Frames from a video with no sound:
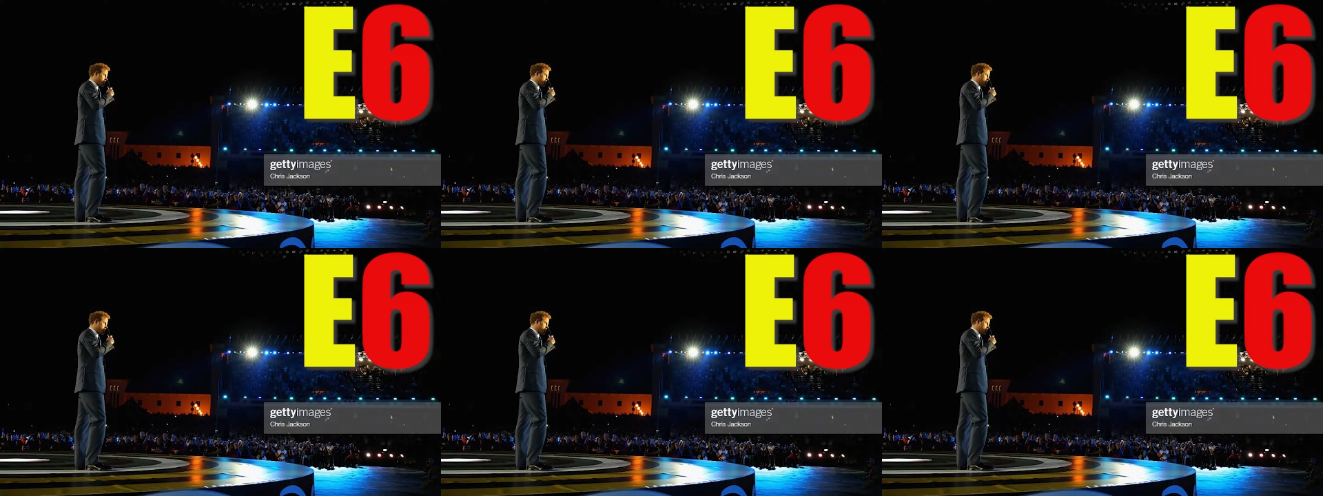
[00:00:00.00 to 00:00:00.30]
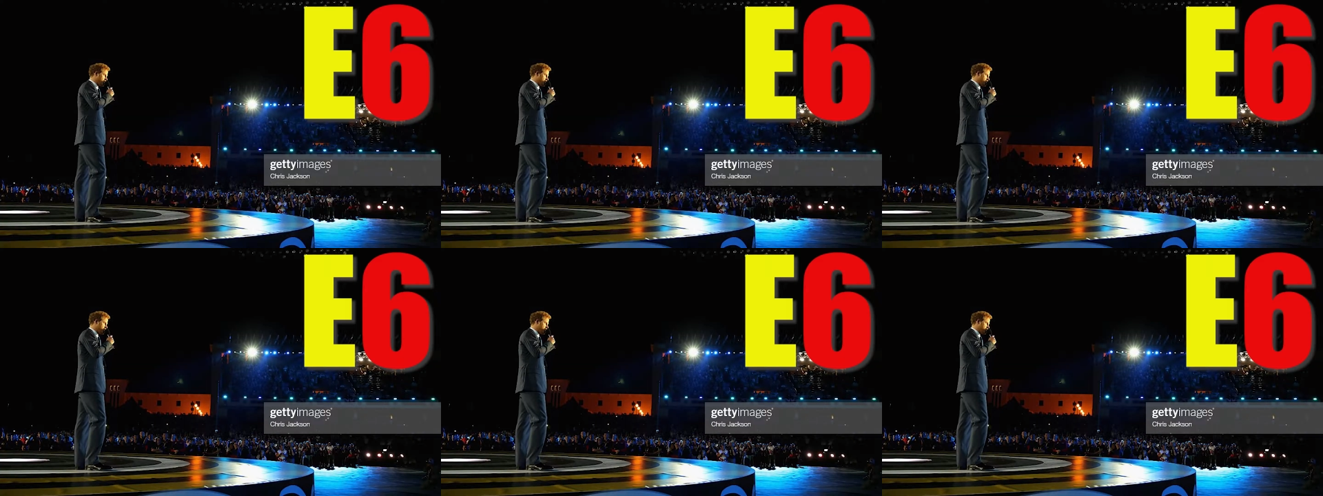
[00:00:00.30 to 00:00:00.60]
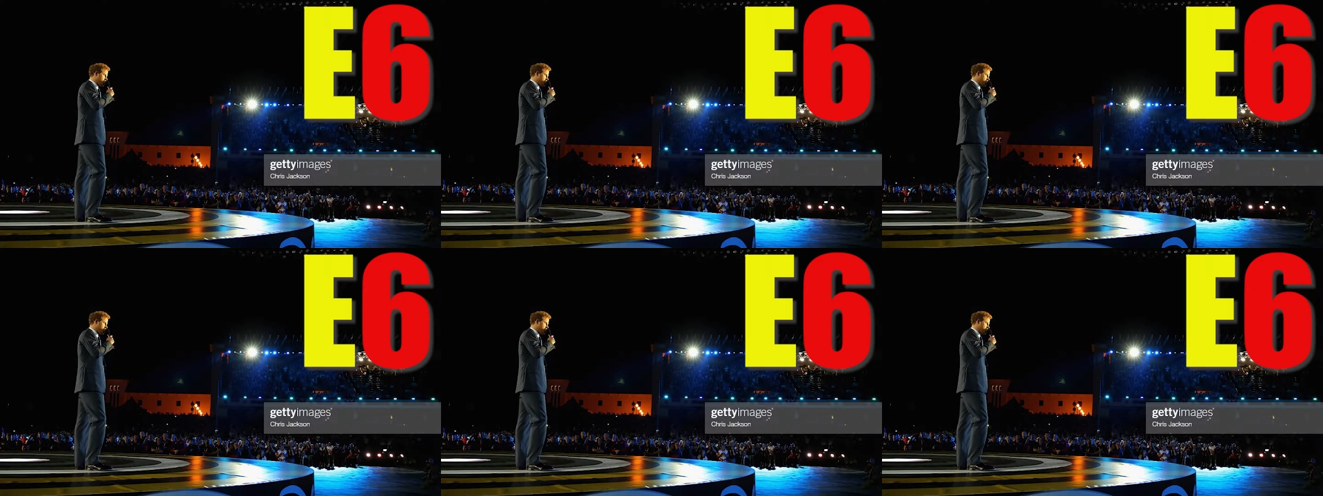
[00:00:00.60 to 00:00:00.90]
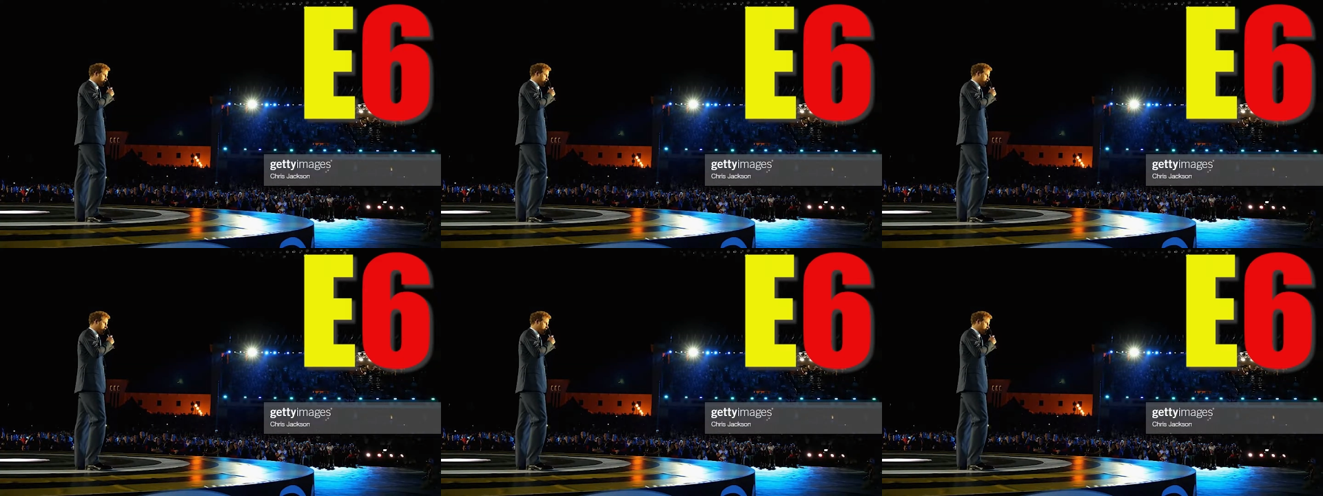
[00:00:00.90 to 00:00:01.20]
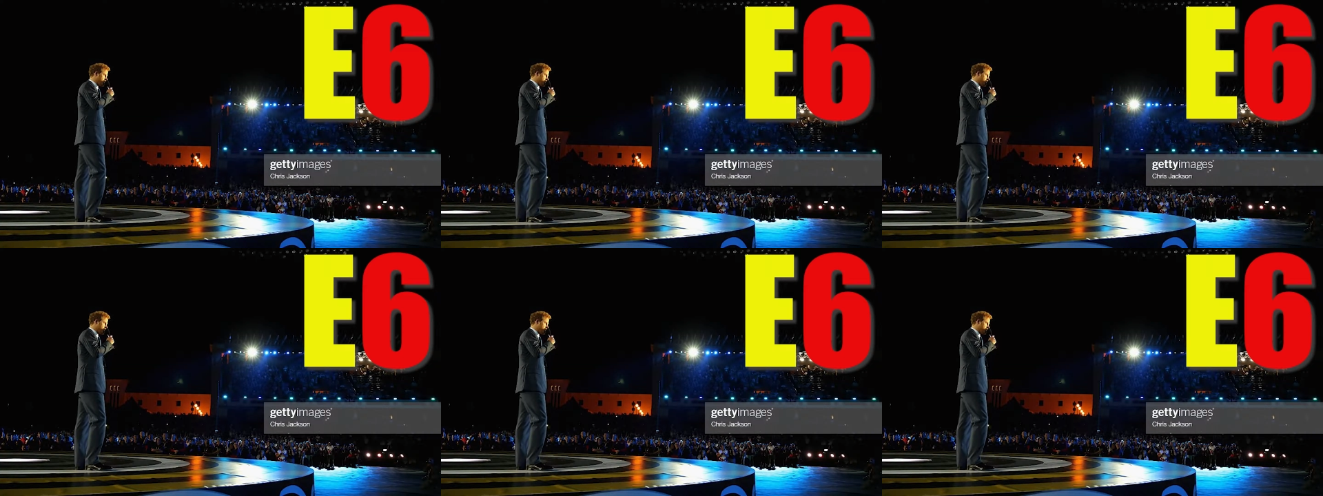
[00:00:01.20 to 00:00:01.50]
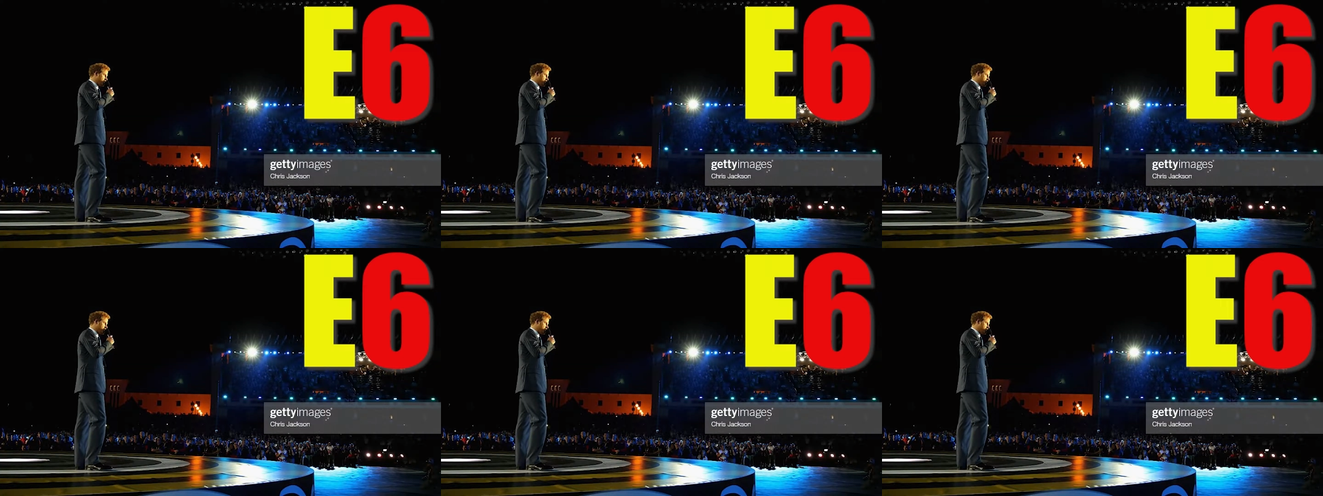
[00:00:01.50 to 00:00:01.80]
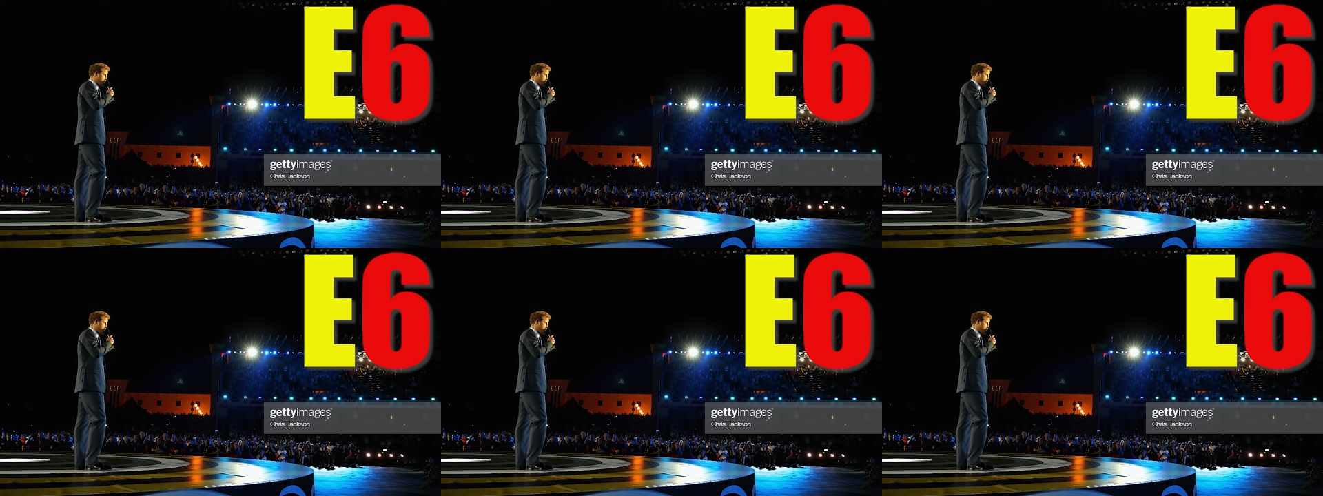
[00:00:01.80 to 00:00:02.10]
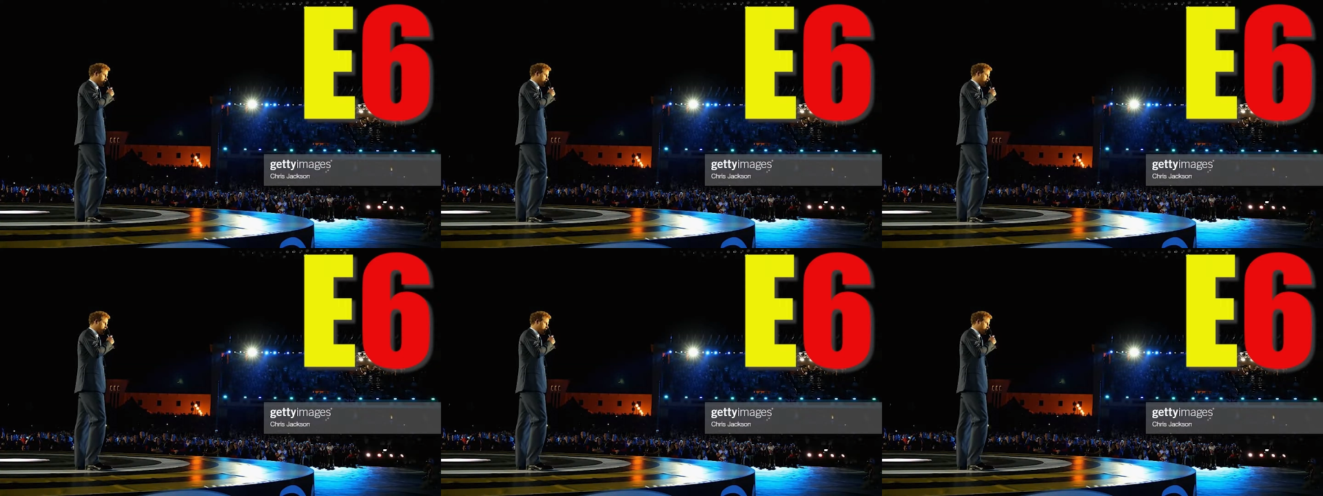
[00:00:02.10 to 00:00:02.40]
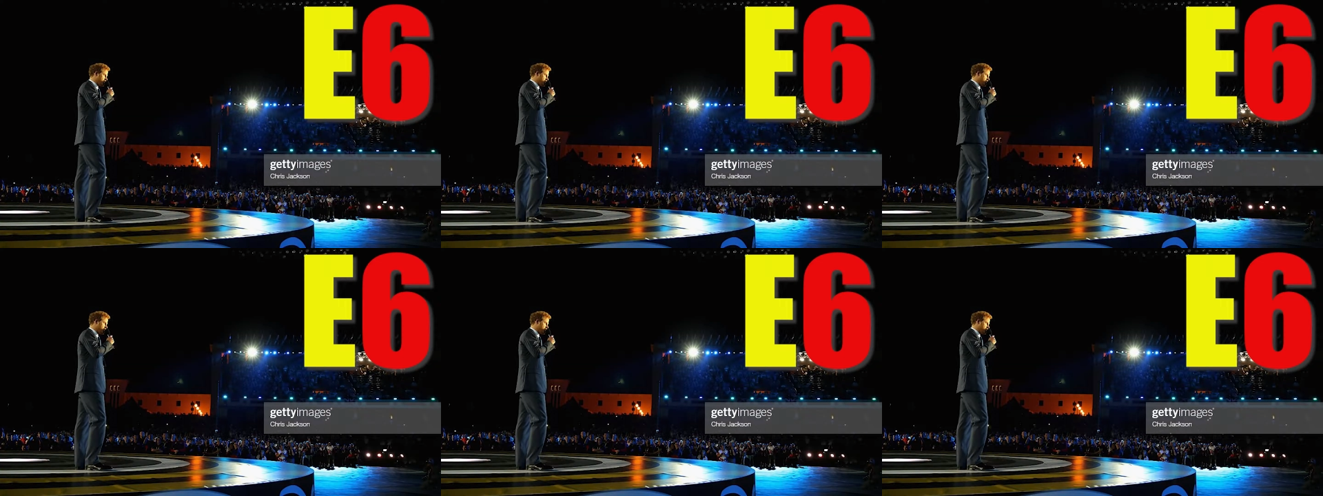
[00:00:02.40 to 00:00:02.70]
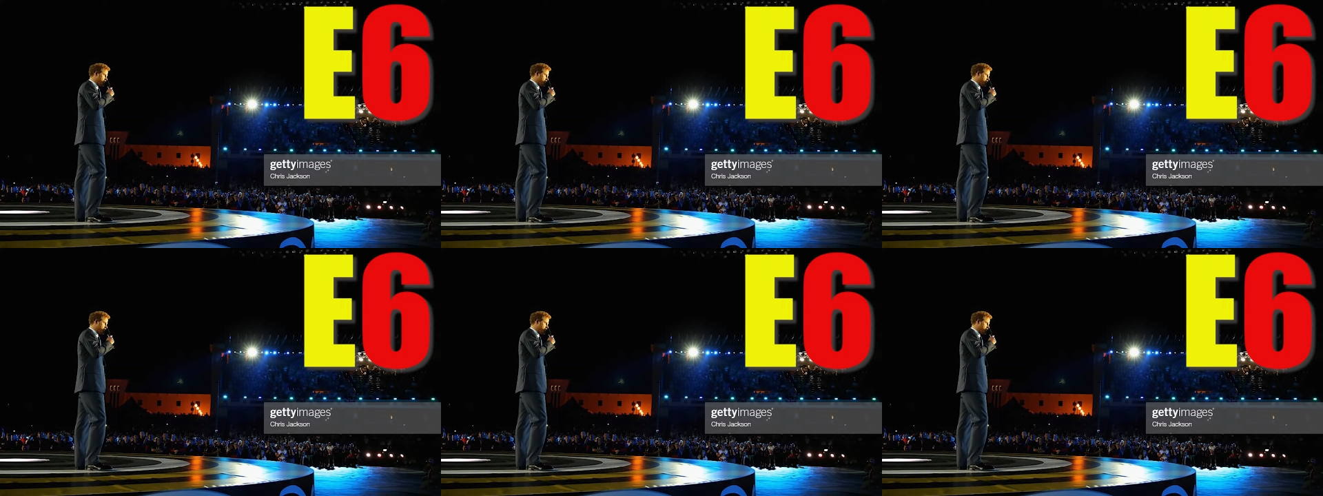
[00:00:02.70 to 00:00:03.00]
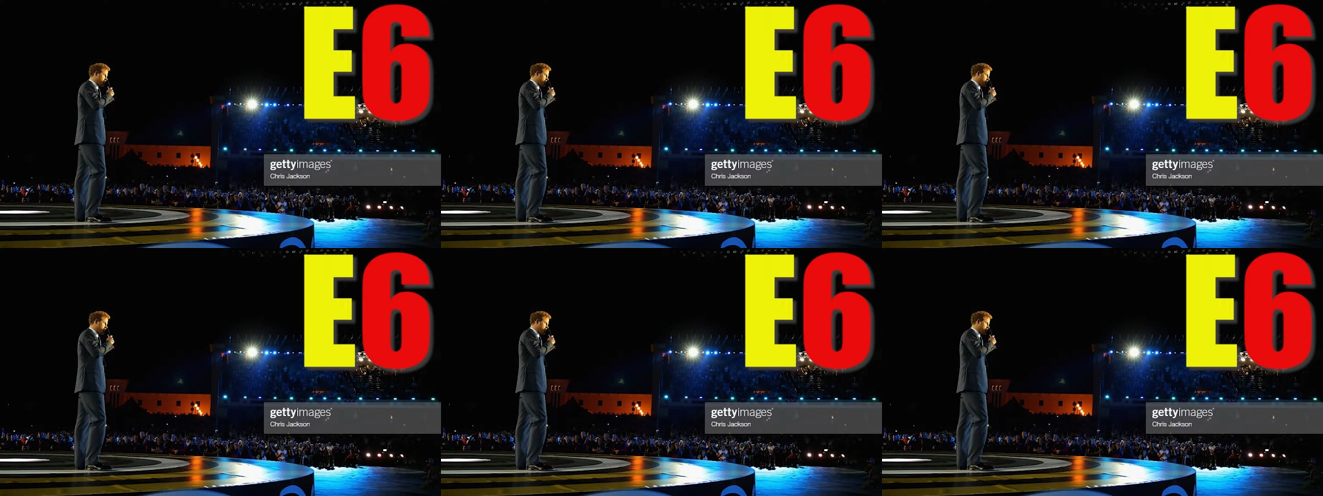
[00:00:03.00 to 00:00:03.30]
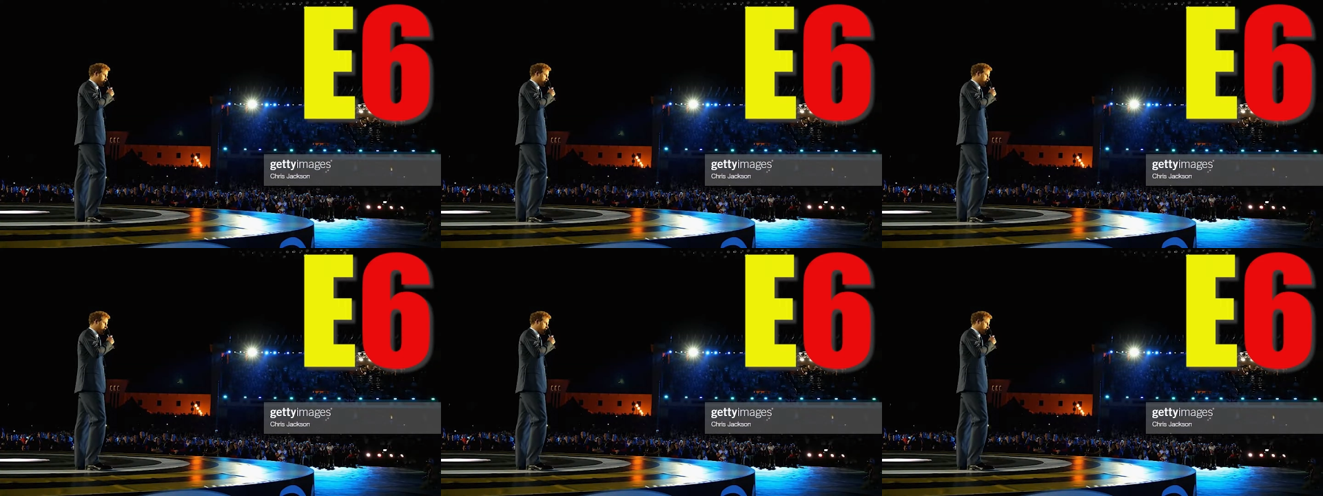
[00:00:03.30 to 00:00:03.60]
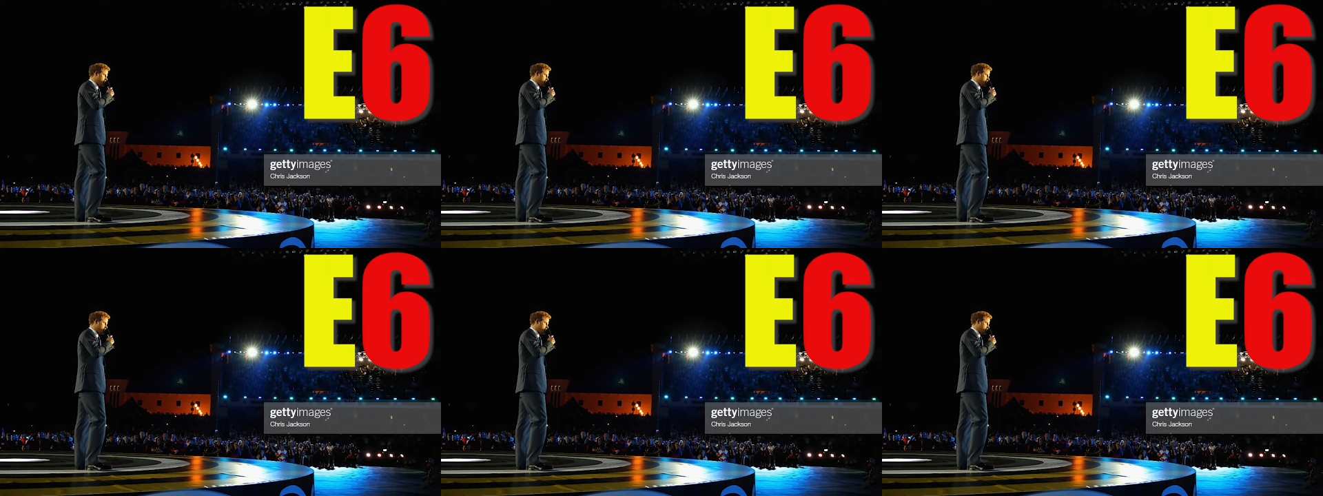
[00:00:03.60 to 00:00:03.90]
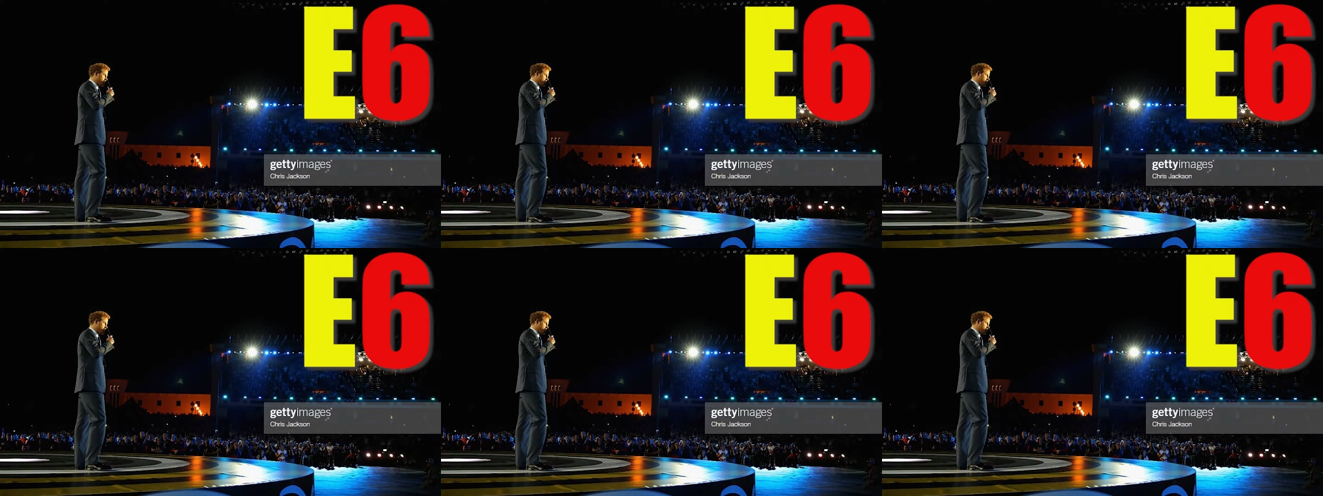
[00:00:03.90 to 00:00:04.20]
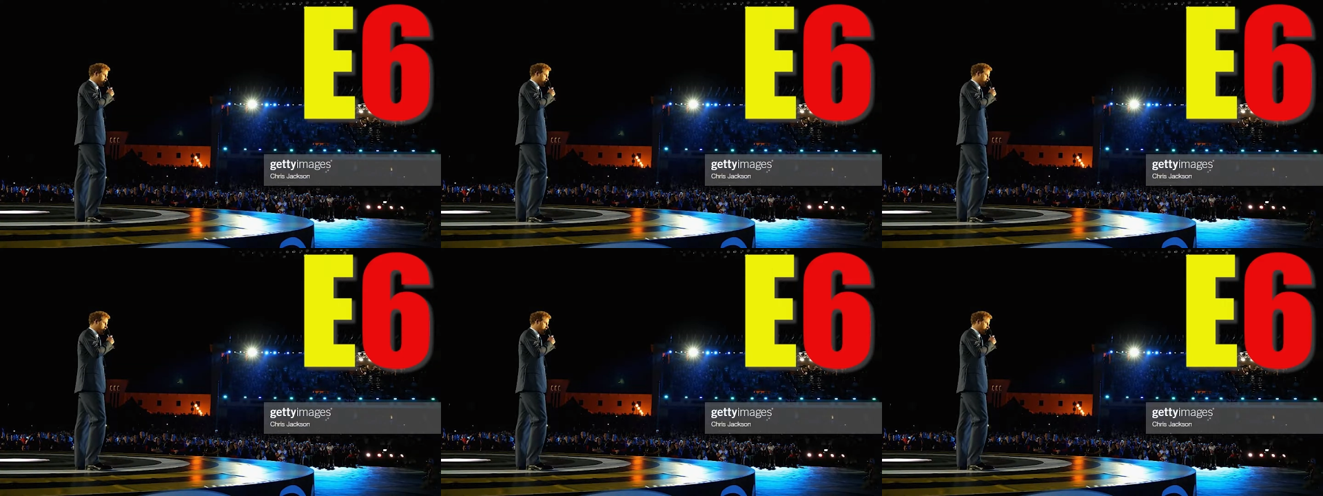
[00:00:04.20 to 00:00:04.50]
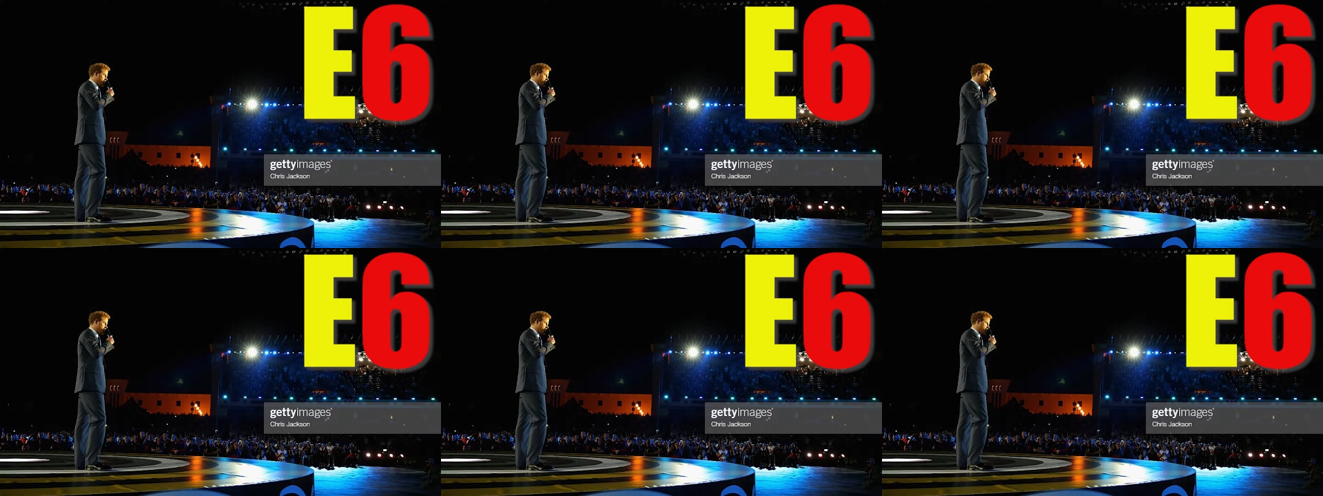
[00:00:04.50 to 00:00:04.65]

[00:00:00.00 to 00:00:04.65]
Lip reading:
Nobody's mouth can be seen.